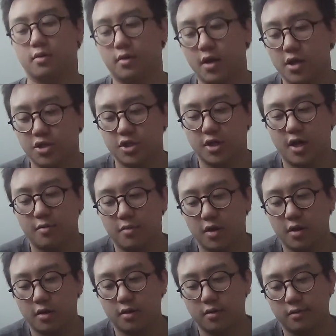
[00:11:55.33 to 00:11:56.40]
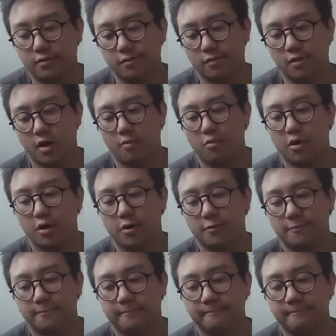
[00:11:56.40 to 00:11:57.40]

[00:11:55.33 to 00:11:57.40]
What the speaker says: edging at me. I'm gonna